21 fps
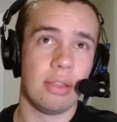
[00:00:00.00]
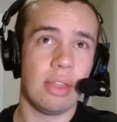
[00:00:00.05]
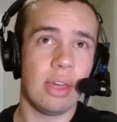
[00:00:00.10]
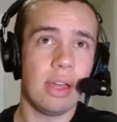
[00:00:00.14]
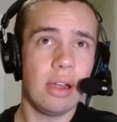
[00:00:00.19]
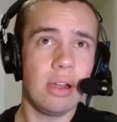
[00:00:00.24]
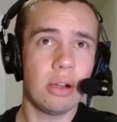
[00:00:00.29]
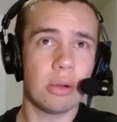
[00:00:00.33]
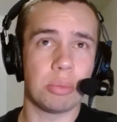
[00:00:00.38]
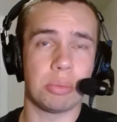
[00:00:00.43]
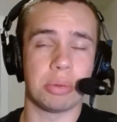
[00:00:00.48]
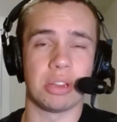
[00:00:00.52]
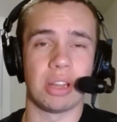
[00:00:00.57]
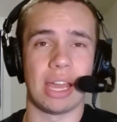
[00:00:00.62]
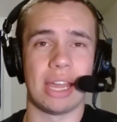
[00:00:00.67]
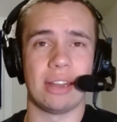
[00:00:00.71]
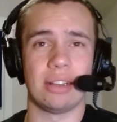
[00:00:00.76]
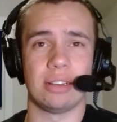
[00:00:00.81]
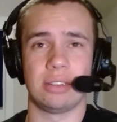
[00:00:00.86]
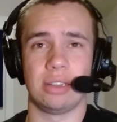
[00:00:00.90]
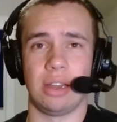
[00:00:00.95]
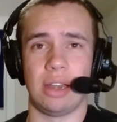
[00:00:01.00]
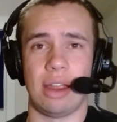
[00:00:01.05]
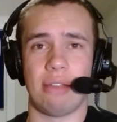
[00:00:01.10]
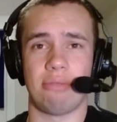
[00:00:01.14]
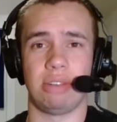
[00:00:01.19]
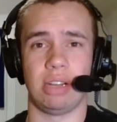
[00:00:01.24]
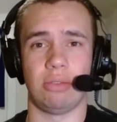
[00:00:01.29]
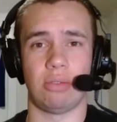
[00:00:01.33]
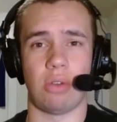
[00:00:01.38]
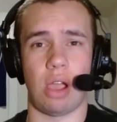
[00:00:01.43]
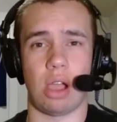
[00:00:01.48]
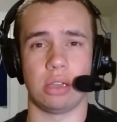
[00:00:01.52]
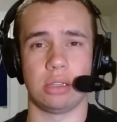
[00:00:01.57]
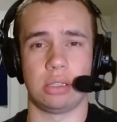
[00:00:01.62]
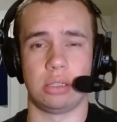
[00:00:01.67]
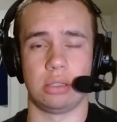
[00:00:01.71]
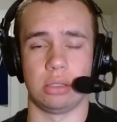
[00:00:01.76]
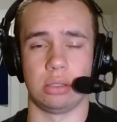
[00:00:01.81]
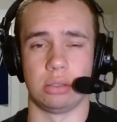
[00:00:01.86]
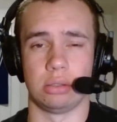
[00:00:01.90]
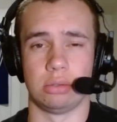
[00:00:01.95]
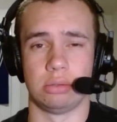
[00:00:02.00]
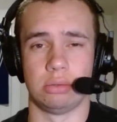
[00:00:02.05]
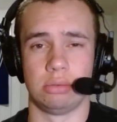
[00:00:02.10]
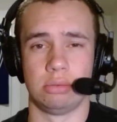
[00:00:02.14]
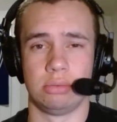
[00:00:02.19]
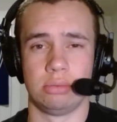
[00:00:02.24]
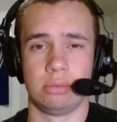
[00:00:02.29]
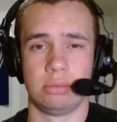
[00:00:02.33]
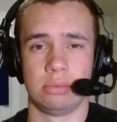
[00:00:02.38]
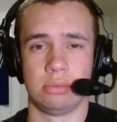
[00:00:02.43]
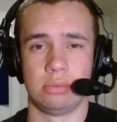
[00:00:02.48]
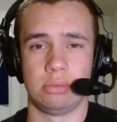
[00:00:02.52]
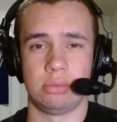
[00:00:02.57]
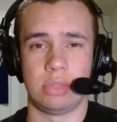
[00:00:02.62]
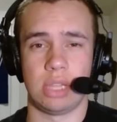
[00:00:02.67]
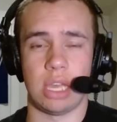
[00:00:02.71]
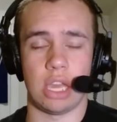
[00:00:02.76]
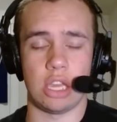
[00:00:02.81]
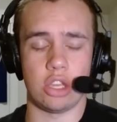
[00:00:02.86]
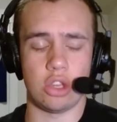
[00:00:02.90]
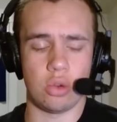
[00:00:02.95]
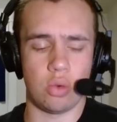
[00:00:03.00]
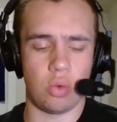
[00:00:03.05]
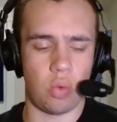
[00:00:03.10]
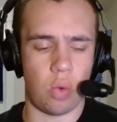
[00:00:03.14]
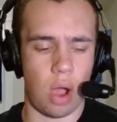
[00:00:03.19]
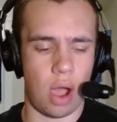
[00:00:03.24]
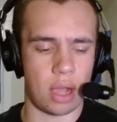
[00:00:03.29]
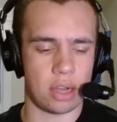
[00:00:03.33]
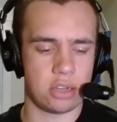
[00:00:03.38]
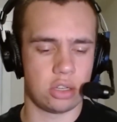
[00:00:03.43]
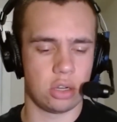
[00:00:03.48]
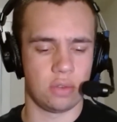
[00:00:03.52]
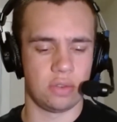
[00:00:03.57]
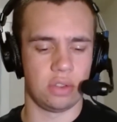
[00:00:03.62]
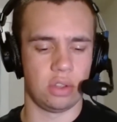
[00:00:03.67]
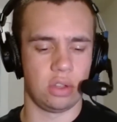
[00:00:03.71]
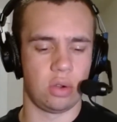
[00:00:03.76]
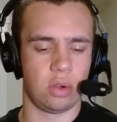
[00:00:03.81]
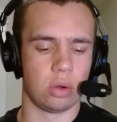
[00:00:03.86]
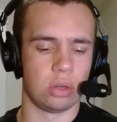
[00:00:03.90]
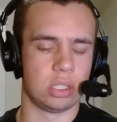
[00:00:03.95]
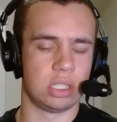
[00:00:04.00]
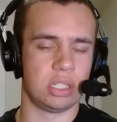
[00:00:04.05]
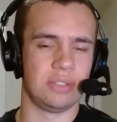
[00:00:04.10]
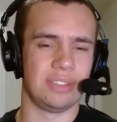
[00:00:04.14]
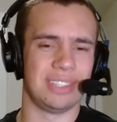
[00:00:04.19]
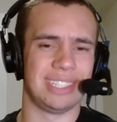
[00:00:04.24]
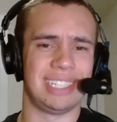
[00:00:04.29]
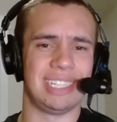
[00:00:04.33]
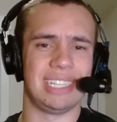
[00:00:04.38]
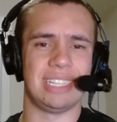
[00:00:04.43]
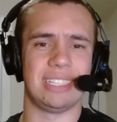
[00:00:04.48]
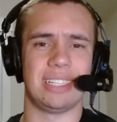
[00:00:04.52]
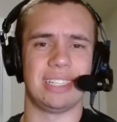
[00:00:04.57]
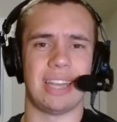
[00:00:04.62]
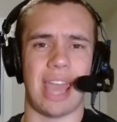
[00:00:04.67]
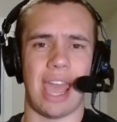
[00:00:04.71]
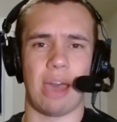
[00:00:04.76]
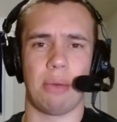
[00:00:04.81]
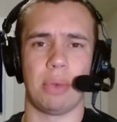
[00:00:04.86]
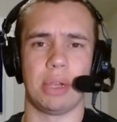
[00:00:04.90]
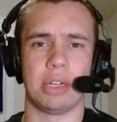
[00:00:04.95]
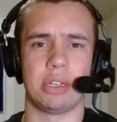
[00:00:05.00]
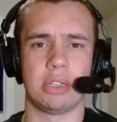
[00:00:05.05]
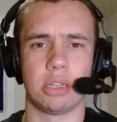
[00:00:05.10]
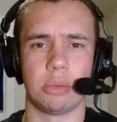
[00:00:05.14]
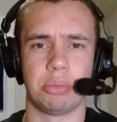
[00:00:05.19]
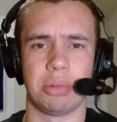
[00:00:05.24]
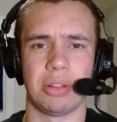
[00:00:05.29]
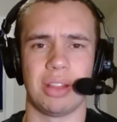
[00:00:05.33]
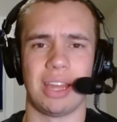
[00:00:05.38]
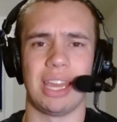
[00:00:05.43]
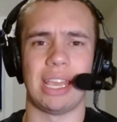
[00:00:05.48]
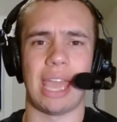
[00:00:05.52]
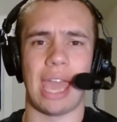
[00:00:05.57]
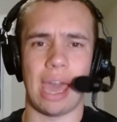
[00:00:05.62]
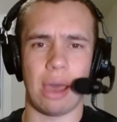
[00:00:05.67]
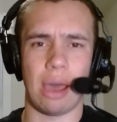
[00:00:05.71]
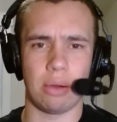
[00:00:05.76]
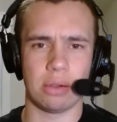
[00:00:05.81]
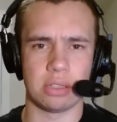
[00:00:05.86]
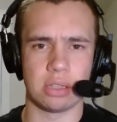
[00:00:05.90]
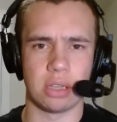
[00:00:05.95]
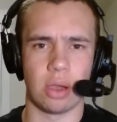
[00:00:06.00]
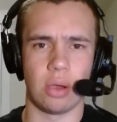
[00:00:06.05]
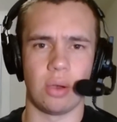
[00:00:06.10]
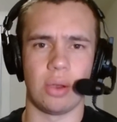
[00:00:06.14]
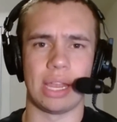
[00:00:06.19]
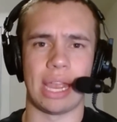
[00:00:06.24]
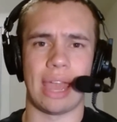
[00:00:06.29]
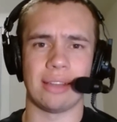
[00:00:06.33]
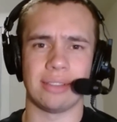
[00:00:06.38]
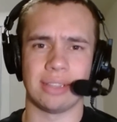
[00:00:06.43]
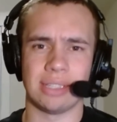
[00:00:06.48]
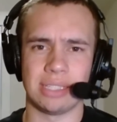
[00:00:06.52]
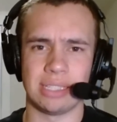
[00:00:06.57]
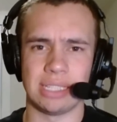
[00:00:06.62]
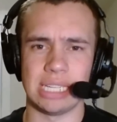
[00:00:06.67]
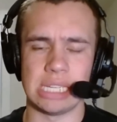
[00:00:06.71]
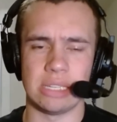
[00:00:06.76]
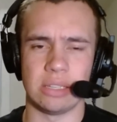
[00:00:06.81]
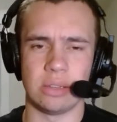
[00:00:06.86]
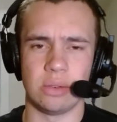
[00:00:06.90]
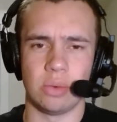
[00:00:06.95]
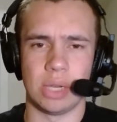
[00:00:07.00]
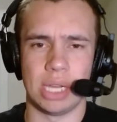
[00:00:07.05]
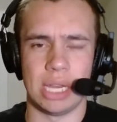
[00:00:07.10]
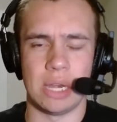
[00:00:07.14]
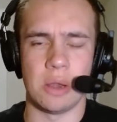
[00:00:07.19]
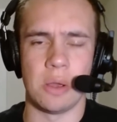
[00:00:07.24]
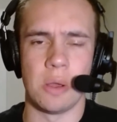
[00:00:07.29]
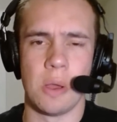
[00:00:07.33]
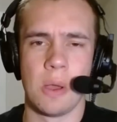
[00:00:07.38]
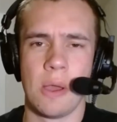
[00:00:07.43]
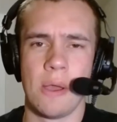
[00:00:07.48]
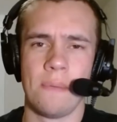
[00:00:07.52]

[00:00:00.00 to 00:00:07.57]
There are players on every roster that you watch over the course of a season, how much they're playing, how it's going, how the season went,